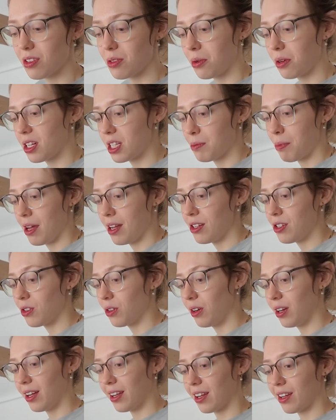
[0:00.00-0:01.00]
just want to spend
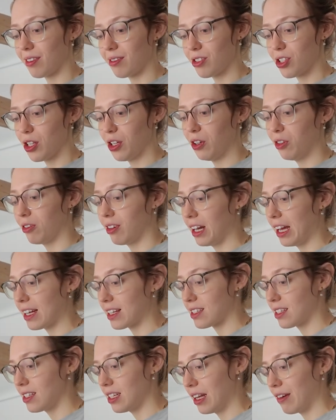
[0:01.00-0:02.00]
your like chill,
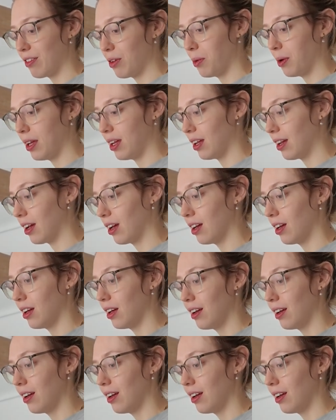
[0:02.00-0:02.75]
relaxing day of the week